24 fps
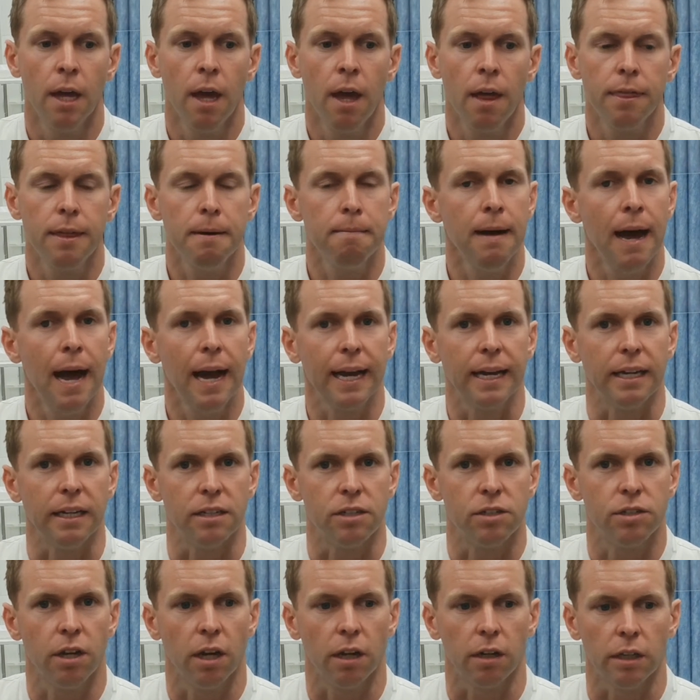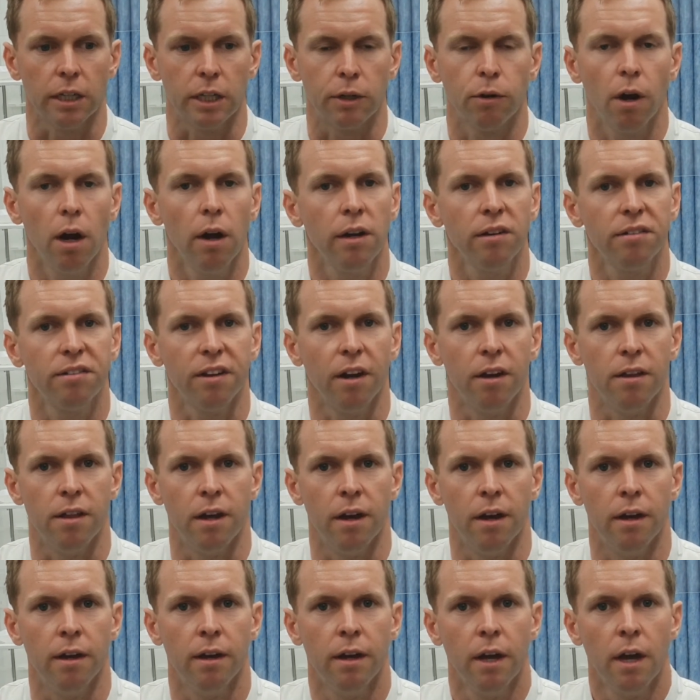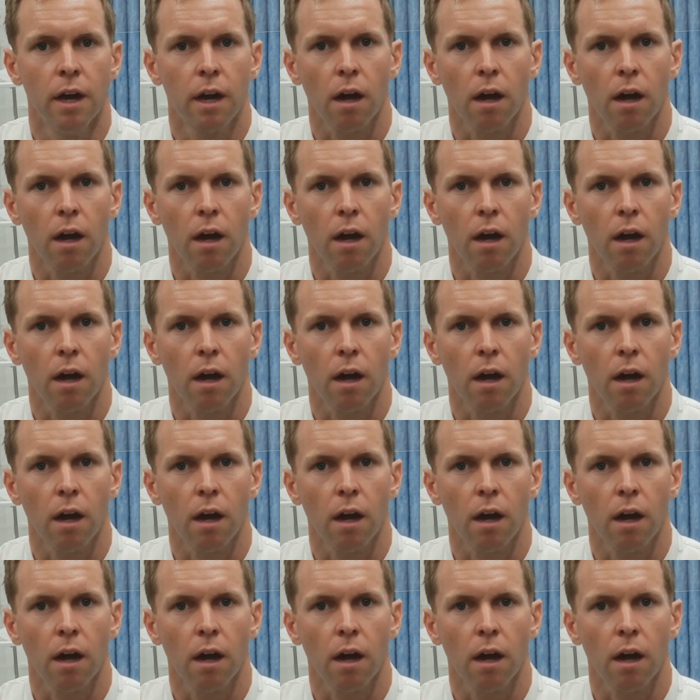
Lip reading: The market is certainly growing, so the